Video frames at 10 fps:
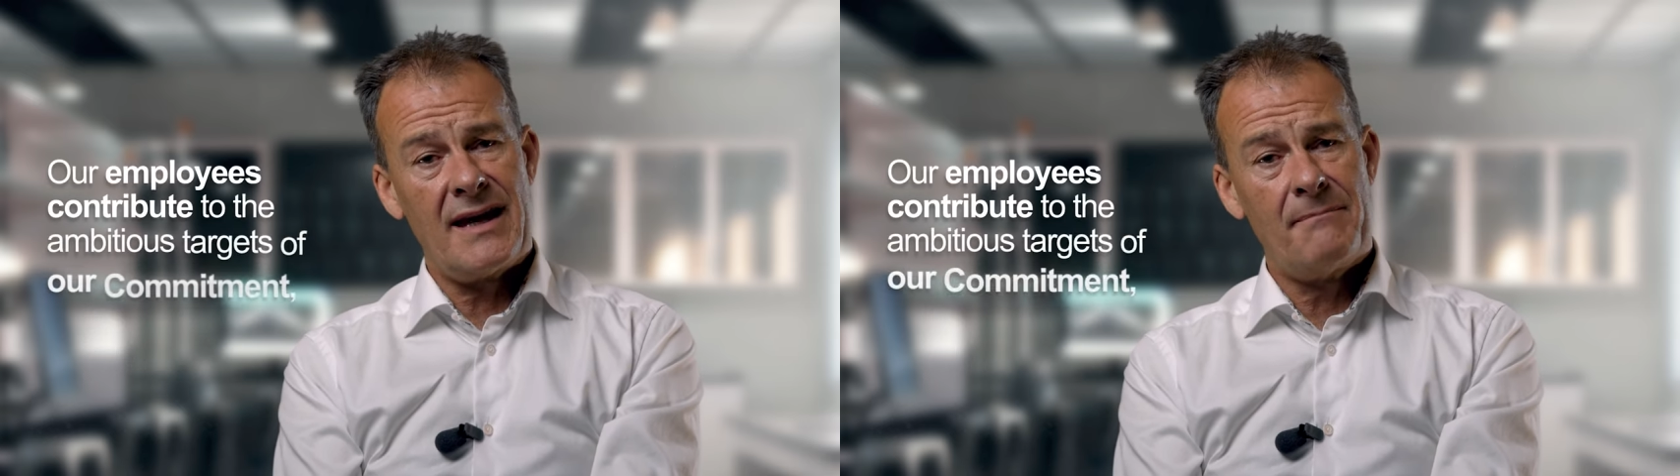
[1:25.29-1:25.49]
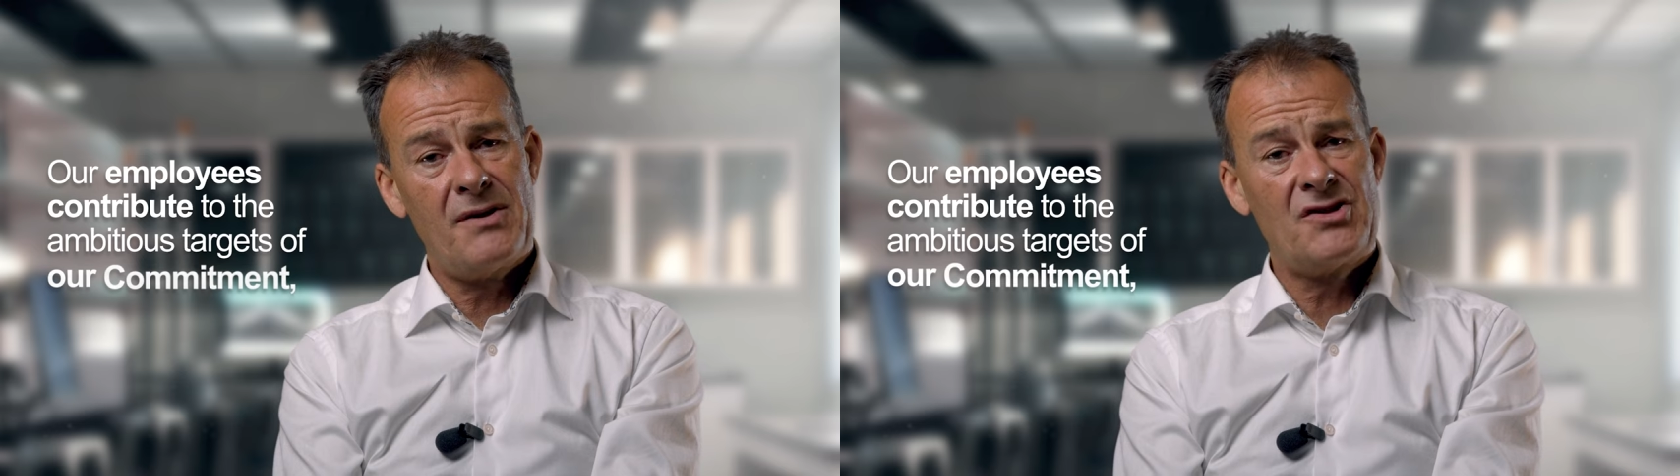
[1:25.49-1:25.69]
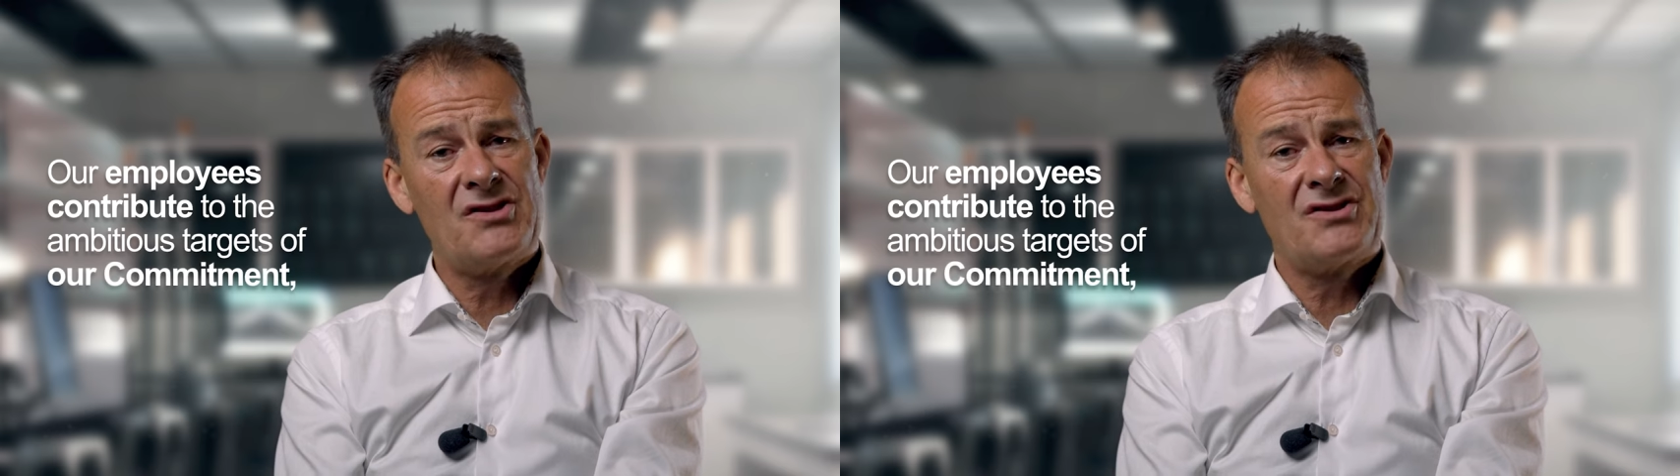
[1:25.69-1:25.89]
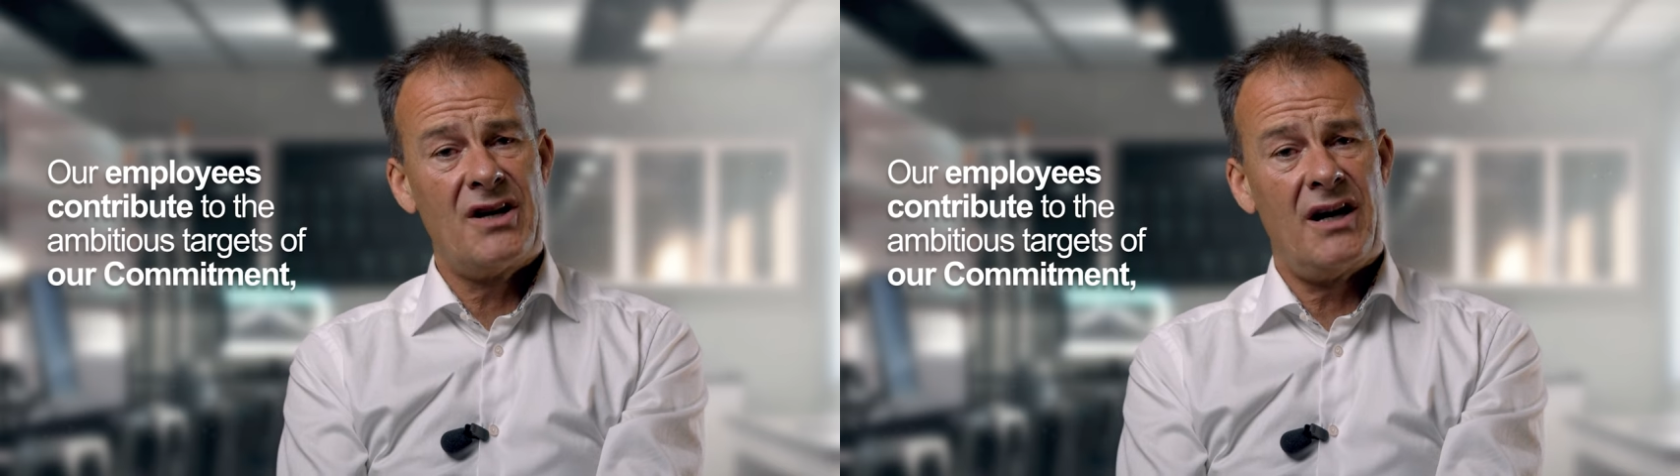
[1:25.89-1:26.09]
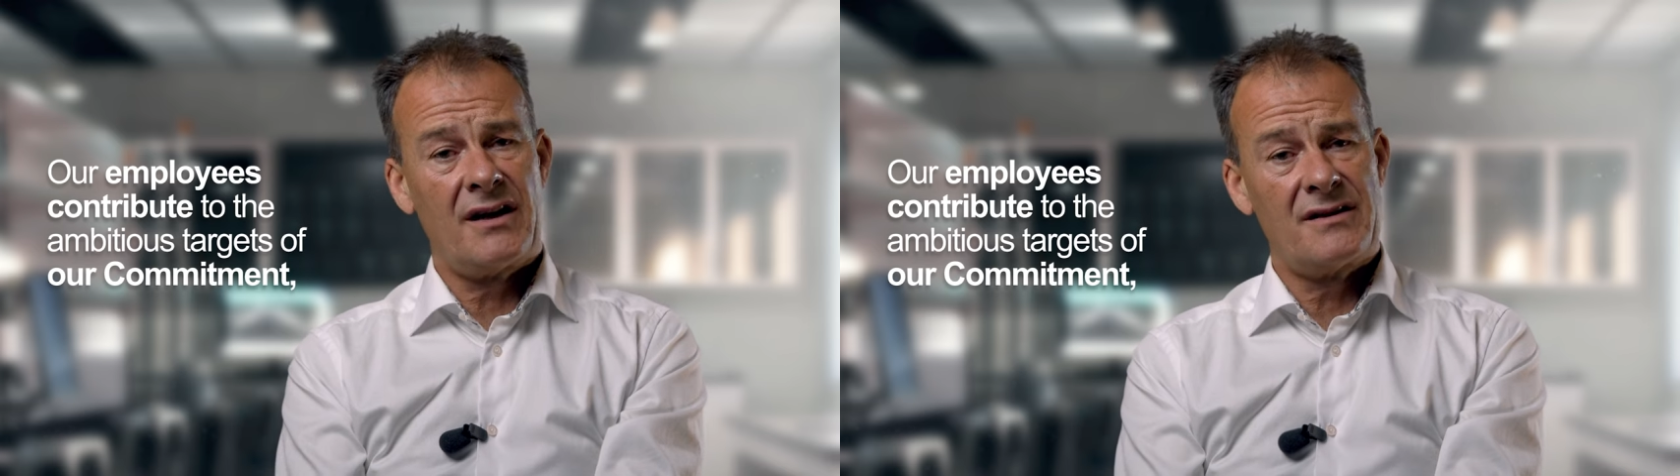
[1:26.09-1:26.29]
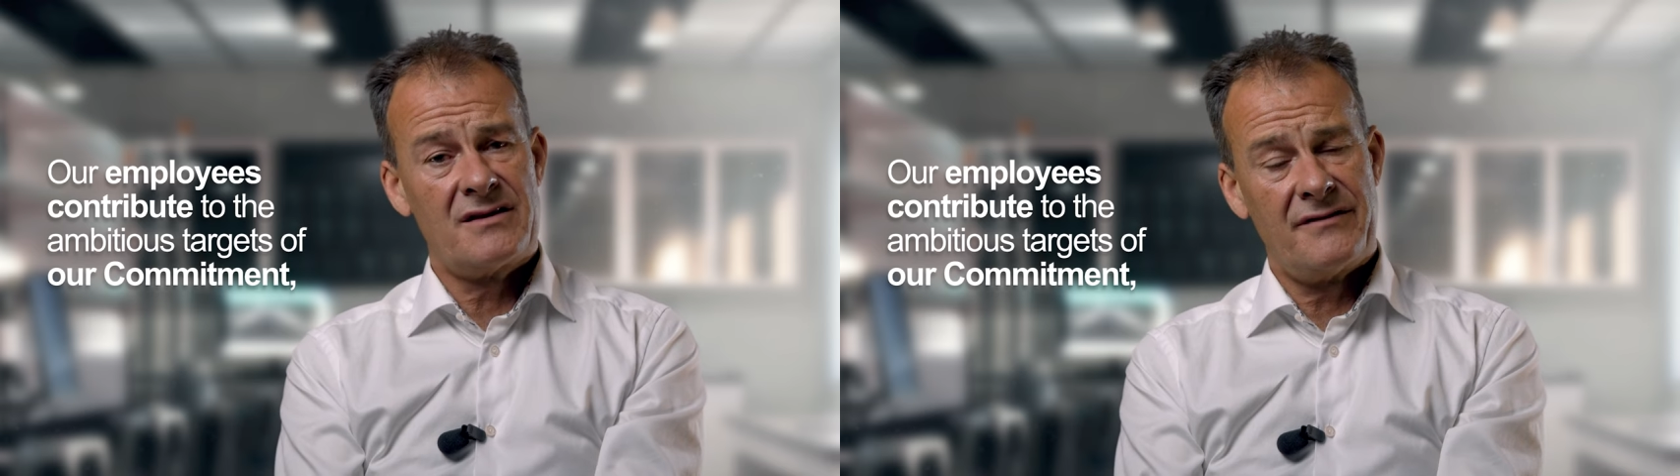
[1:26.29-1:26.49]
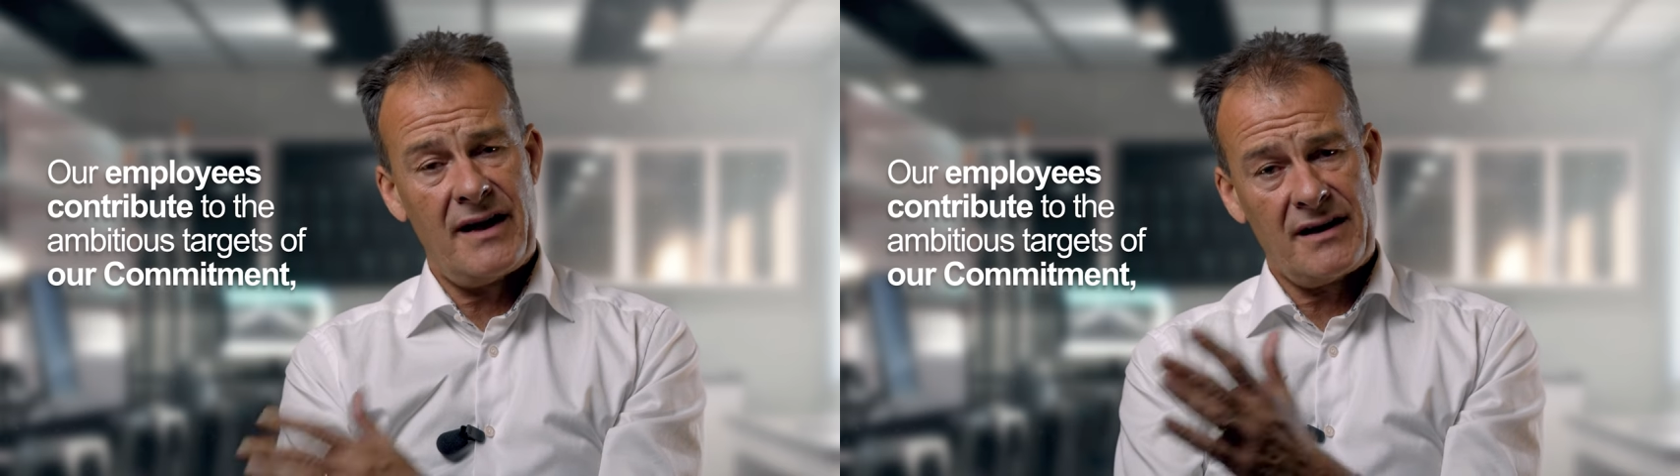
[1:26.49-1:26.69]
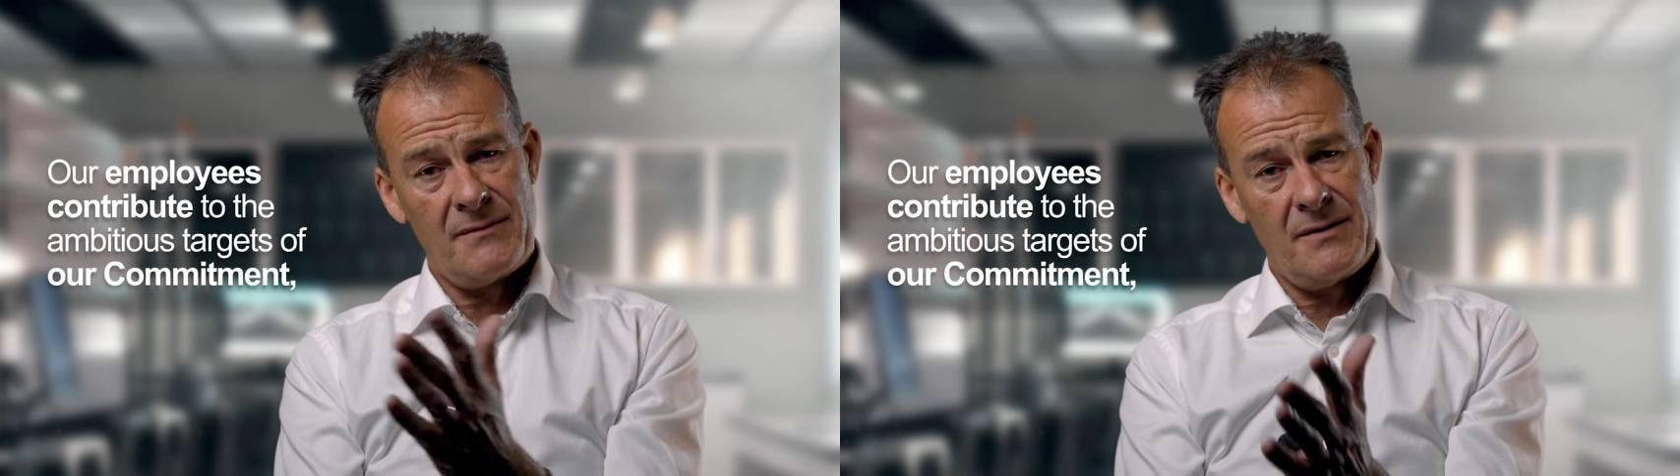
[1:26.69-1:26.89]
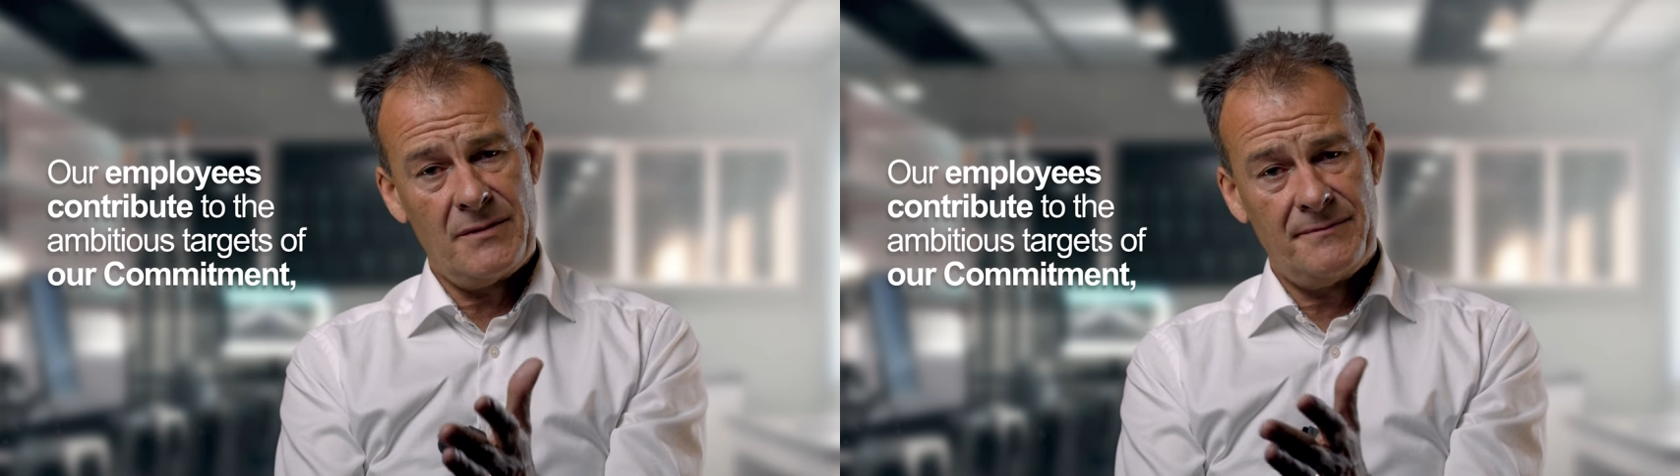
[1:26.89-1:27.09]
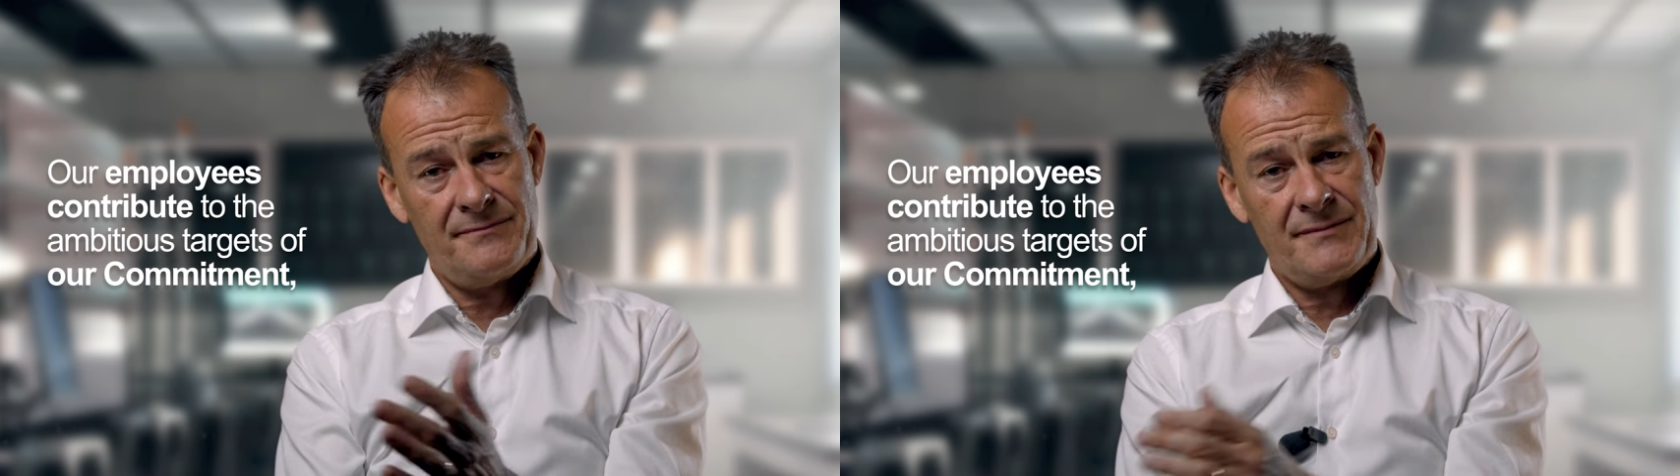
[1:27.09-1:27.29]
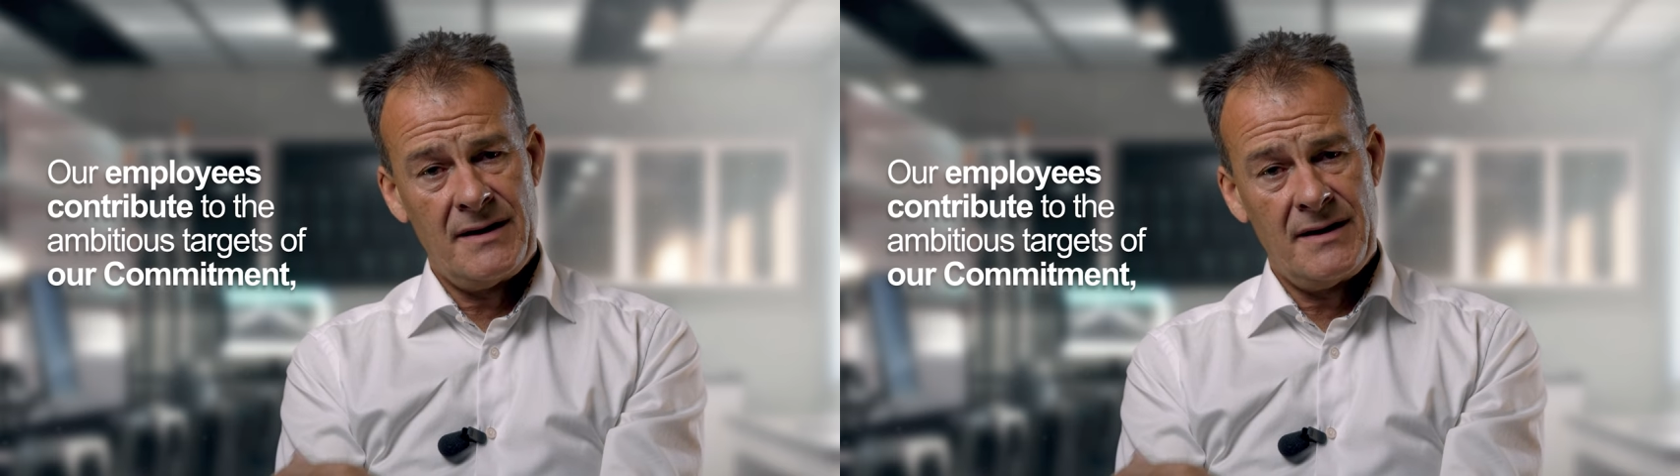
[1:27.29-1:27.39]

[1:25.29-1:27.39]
ambitious targets of our commitment.